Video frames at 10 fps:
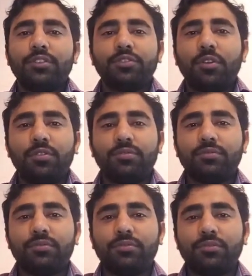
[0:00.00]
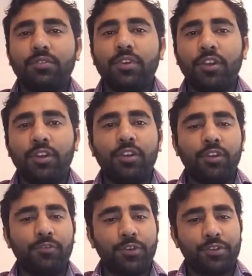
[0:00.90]
So
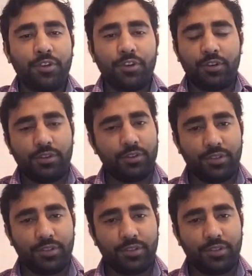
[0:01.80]
for sure,